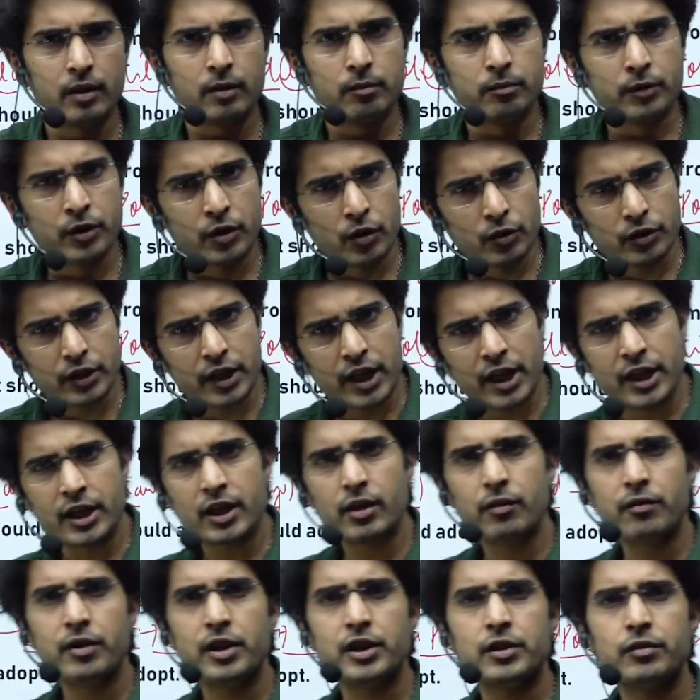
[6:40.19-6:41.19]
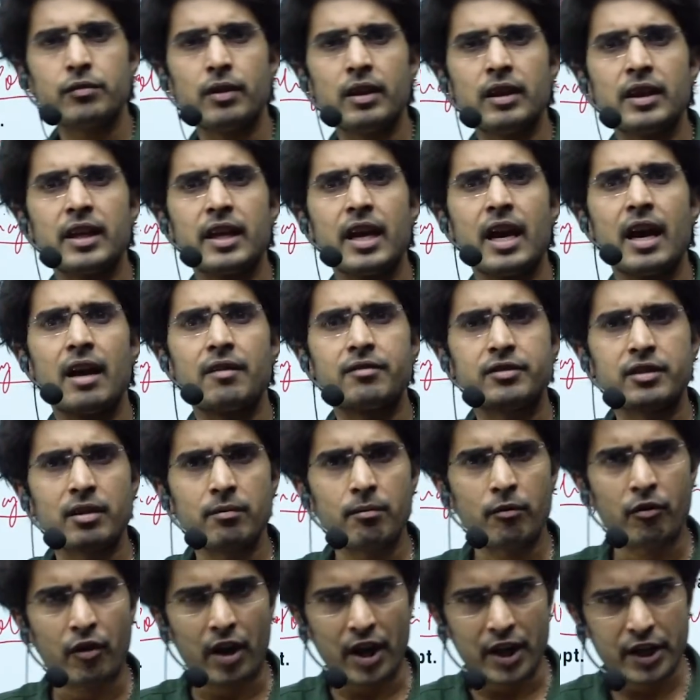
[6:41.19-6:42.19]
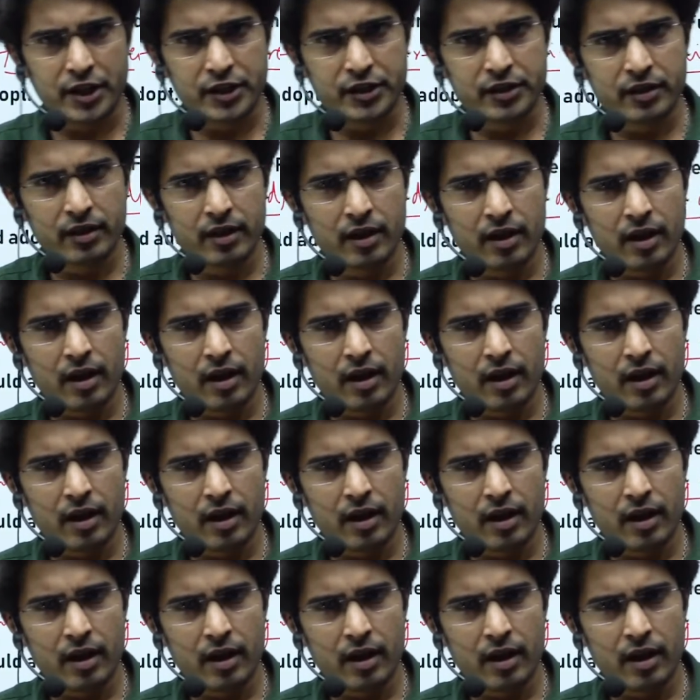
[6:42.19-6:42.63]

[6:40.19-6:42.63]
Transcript: because individual, they have some rights